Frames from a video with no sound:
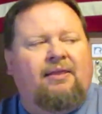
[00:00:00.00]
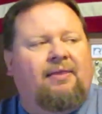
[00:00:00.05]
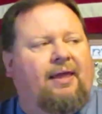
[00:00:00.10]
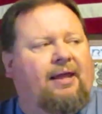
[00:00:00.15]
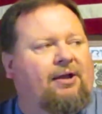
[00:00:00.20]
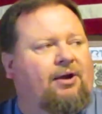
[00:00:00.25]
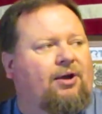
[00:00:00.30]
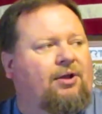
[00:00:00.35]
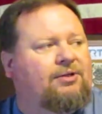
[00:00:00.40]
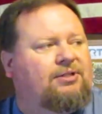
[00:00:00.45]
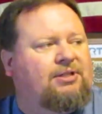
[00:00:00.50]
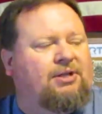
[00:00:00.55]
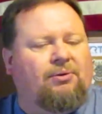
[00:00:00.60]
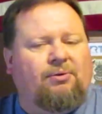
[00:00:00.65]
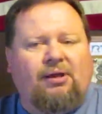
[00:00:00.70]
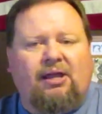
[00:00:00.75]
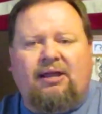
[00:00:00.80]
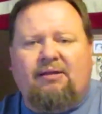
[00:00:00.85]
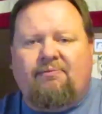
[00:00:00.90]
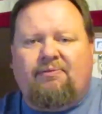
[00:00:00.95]
They
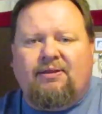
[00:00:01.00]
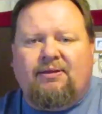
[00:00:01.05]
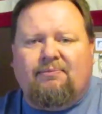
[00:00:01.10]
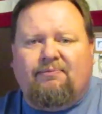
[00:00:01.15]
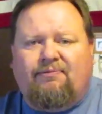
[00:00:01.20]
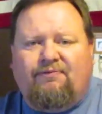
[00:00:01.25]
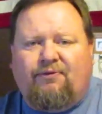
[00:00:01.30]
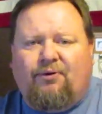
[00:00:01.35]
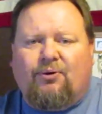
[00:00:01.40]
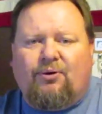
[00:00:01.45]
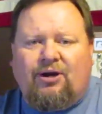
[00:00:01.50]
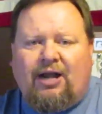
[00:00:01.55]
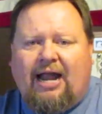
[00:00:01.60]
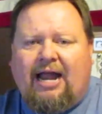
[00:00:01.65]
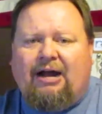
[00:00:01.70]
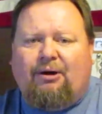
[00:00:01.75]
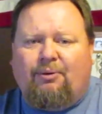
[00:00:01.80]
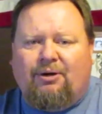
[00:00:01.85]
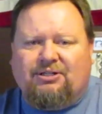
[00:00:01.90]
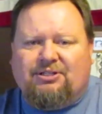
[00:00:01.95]
also gave them 4
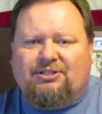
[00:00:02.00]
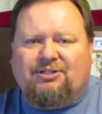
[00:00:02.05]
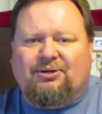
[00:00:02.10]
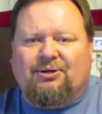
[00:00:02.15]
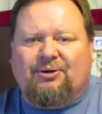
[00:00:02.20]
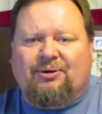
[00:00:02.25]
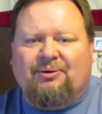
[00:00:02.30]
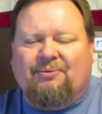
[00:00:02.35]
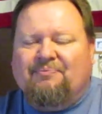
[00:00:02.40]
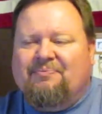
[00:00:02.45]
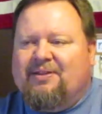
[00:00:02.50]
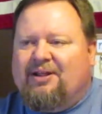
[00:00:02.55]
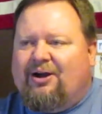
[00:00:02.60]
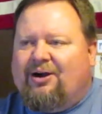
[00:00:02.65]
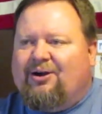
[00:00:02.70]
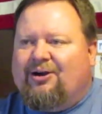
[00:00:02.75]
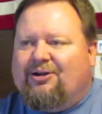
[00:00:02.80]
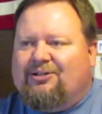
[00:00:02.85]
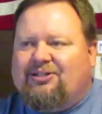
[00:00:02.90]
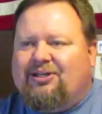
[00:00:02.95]
howitzer
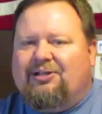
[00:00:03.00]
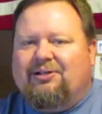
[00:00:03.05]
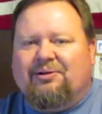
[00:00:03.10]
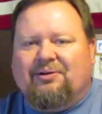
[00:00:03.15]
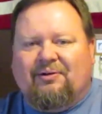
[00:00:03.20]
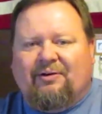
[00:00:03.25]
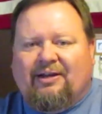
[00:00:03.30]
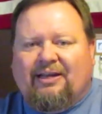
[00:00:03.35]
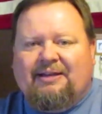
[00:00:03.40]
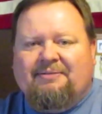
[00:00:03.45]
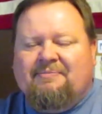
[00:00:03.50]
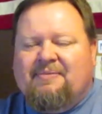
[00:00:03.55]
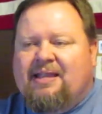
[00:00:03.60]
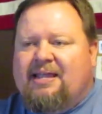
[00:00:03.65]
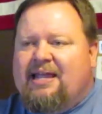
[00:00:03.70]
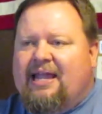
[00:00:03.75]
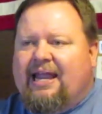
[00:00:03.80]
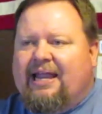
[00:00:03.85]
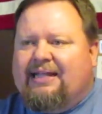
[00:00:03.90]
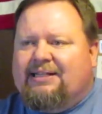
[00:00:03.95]
artillery
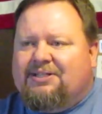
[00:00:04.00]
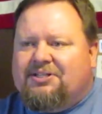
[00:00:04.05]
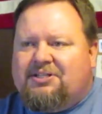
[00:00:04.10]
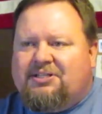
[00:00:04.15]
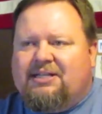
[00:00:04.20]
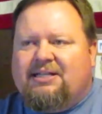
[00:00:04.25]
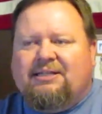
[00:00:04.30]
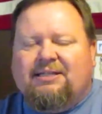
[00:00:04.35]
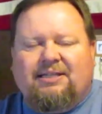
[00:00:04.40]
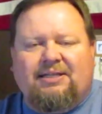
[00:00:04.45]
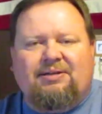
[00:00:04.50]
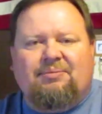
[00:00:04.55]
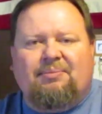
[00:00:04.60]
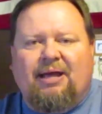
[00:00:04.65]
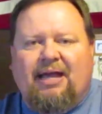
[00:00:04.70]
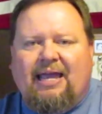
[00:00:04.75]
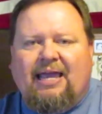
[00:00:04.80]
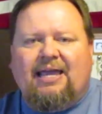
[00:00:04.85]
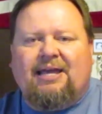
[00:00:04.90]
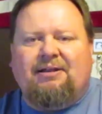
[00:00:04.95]
and sent them
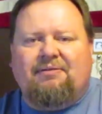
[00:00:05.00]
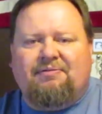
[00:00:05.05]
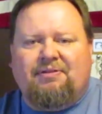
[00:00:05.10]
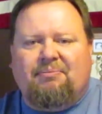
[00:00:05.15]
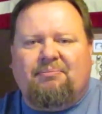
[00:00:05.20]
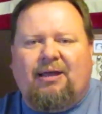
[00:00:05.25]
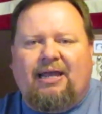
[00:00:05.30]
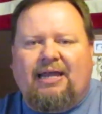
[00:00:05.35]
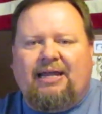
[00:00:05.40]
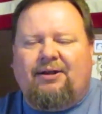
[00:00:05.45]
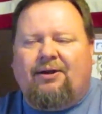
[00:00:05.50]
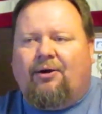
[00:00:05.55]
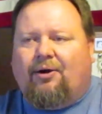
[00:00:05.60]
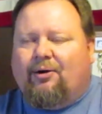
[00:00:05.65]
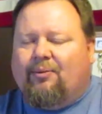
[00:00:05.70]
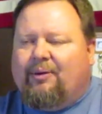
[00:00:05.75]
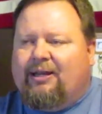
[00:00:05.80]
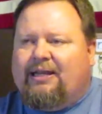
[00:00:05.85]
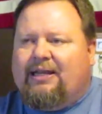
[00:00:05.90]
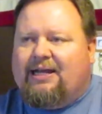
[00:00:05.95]
ahead of the main
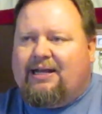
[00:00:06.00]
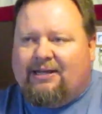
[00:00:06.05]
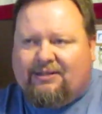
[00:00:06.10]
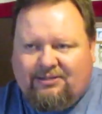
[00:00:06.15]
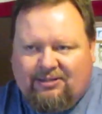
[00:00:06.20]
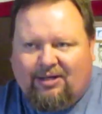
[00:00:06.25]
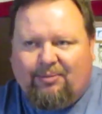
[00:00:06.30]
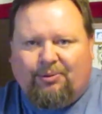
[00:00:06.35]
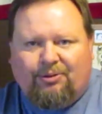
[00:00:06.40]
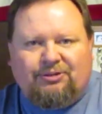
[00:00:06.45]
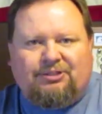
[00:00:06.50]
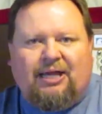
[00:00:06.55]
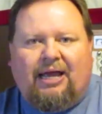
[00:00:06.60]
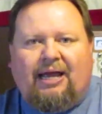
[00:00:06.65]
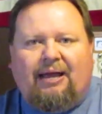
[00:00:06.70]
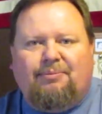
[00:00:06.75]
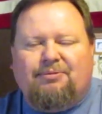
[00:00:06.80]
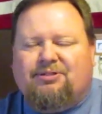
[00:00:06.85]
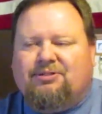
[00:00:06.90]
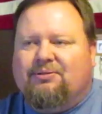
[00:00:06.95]
army at a double
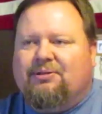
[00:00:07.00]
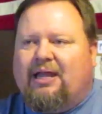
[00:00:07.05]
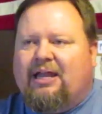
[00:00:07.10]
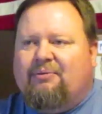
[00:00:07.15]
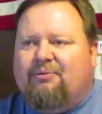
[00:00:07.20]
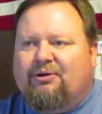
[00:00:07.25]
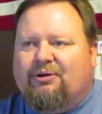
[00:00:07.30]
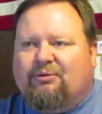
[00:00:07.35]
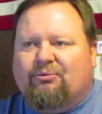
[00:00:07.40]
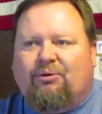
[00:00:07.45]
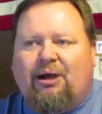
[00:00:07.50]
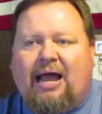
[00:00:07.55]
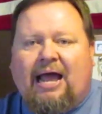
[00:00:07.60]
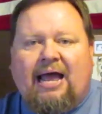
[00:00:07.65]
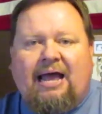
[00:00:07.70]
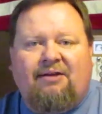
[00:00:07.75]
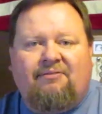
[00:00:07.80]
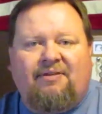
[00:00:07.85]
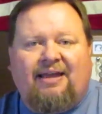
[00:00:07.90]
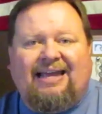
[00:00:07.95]
time so they would
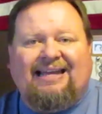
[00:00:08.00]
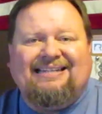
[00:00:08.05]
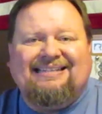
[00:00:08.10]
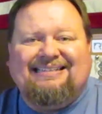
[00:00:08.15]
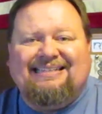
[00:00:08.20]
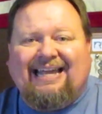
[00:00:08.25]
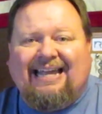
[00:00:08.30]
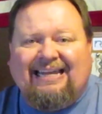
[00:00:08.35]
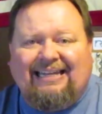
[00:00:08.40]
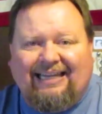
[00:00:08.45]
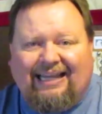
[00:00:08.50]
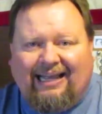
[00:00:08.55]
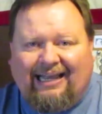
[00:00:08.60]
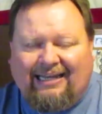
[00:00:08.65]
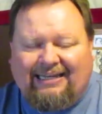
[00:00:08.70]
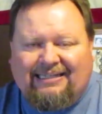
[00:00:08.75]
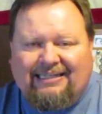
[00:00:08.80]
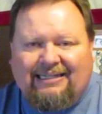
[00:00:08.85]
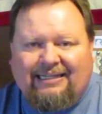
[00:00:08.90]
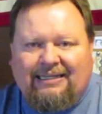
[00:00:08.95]
arrive at
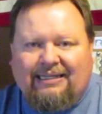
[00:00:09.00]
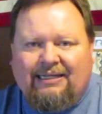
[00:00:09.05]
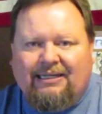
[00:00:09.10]
daylight.